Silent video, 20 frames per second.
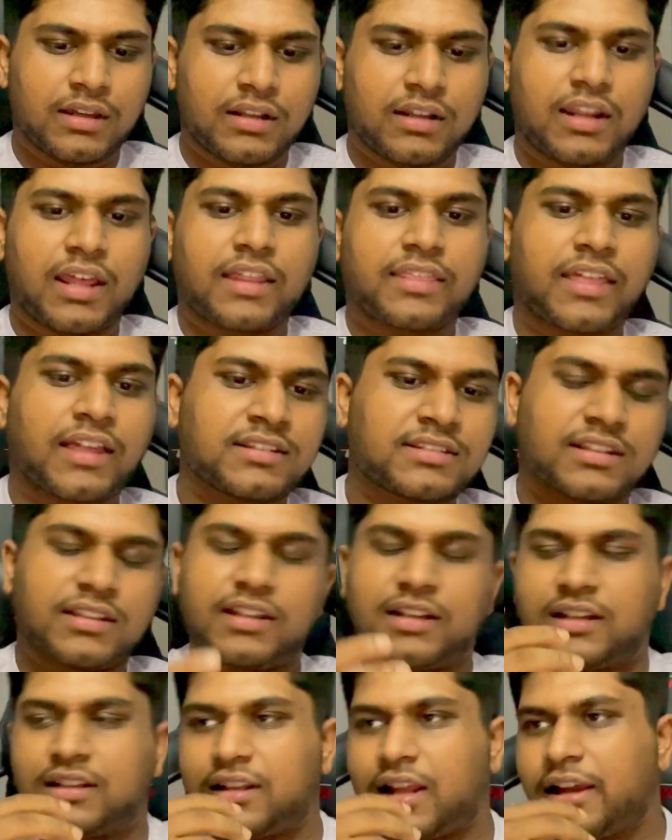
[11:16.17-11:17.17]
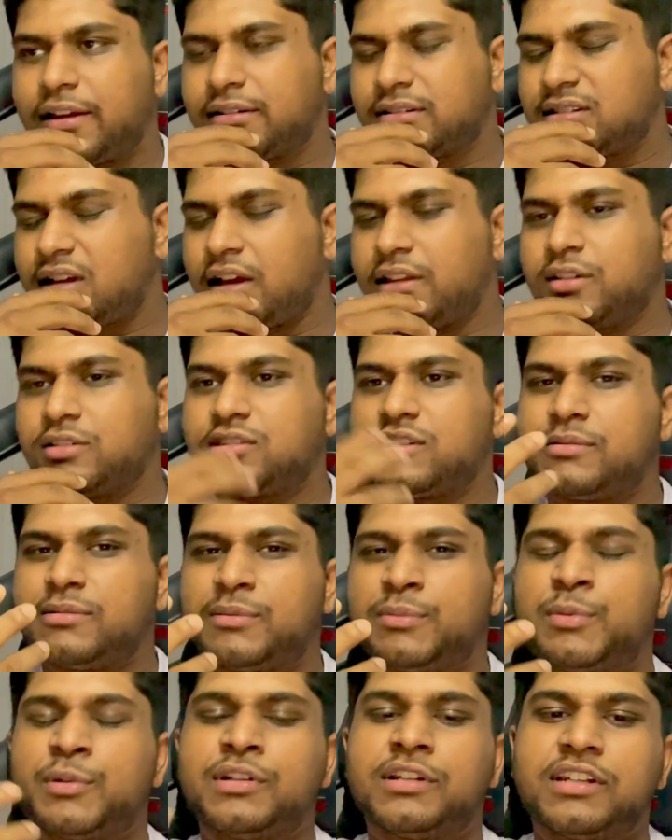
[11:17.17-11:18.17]
That's the thing. Like I know some
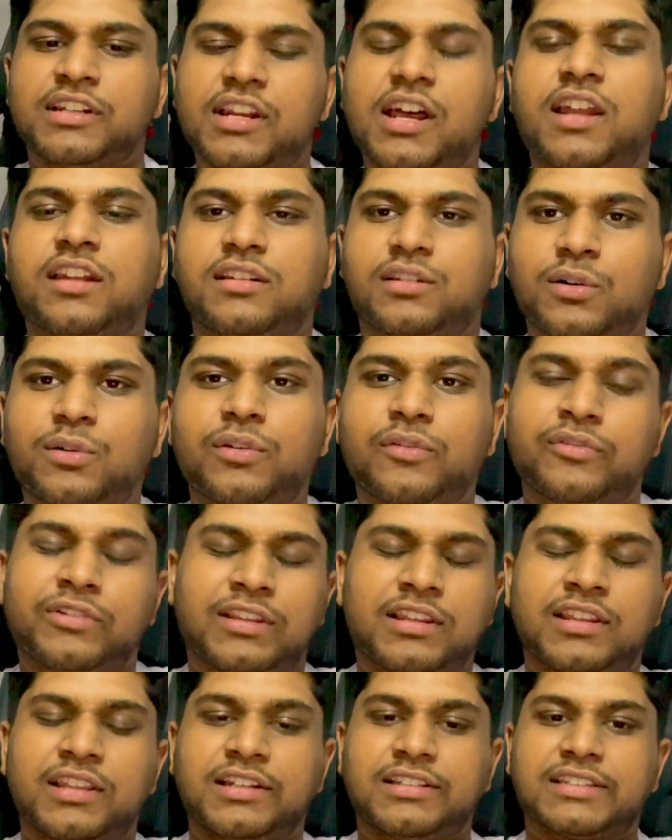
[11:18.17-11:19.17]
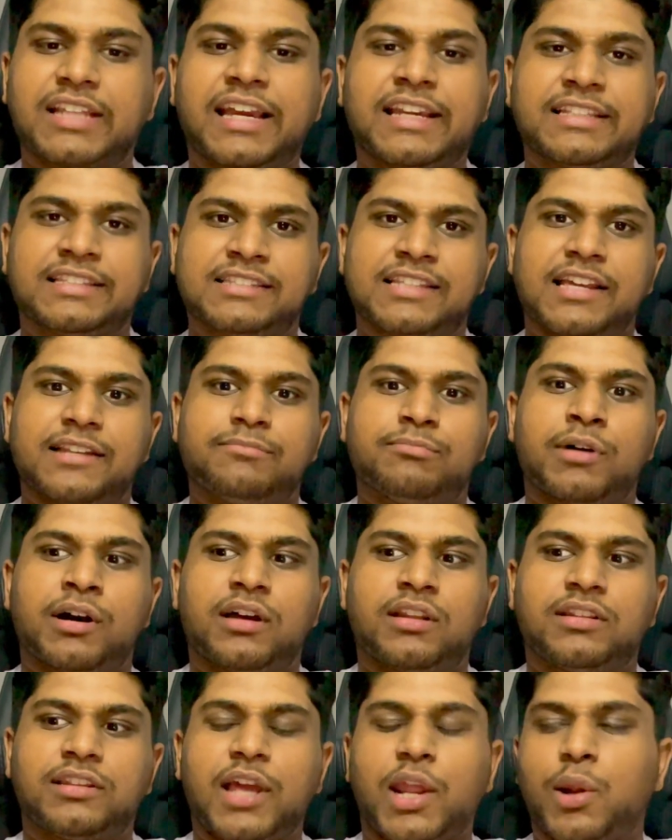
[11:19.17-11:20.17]
people learned all the things that he said,
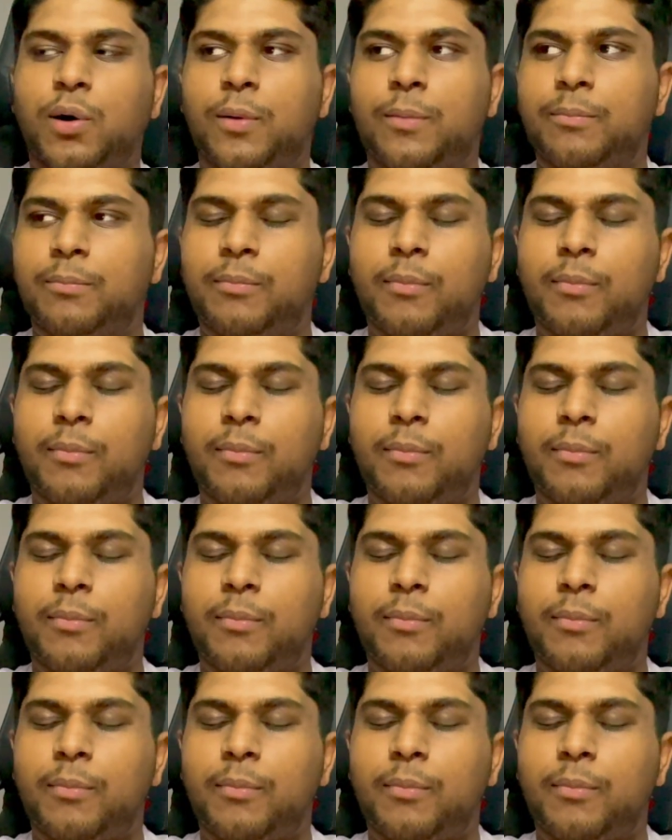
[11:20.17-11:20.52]
but they're not